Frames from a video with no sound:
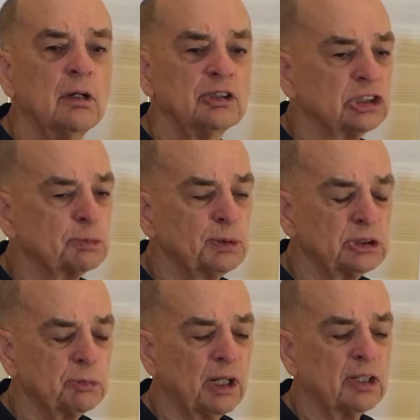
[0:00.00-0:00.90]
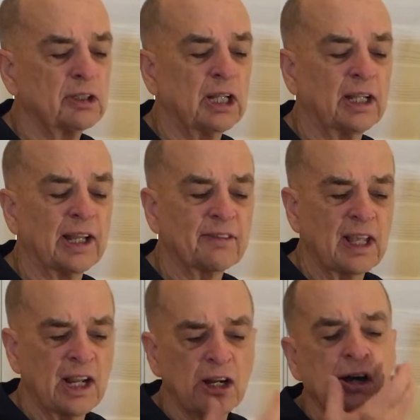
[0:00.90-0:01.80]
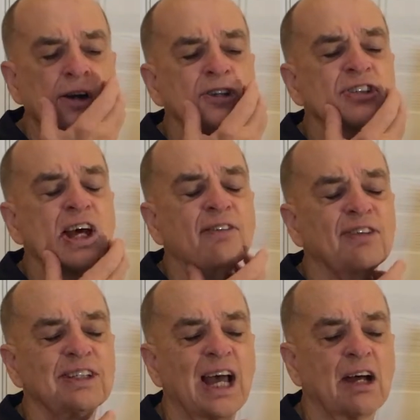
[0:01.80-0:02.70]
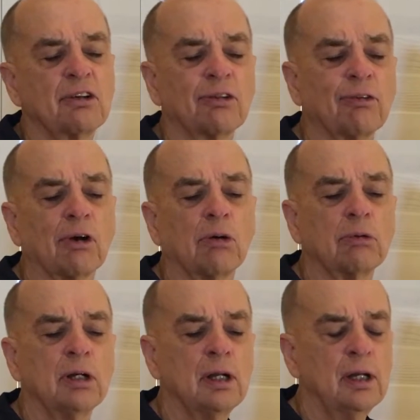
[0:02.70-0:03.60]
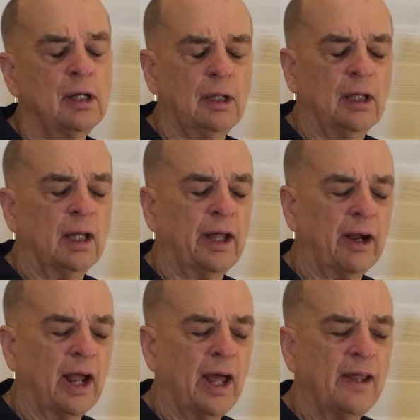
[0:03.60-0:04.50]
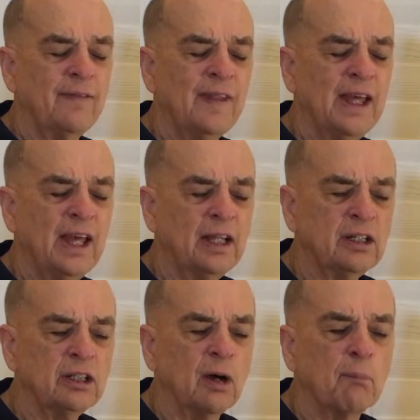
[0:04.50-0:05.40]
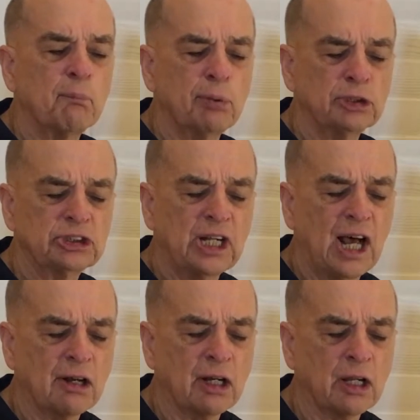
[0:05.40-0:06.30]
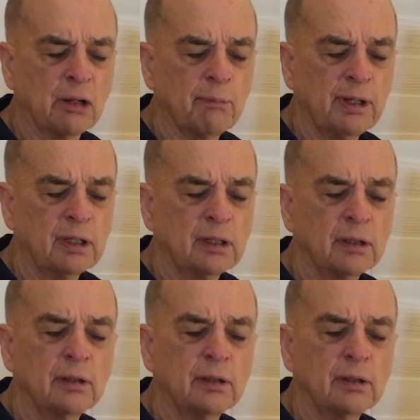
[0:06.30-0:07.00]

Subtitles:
Just push your belly and let the air siphon down your throat, and then push it out a little bit.